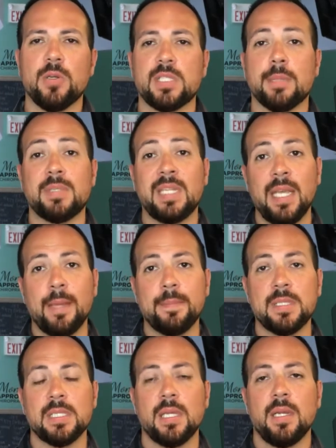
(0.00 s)
some
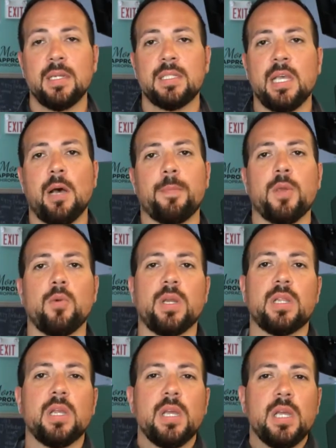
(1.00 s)
tips to help you with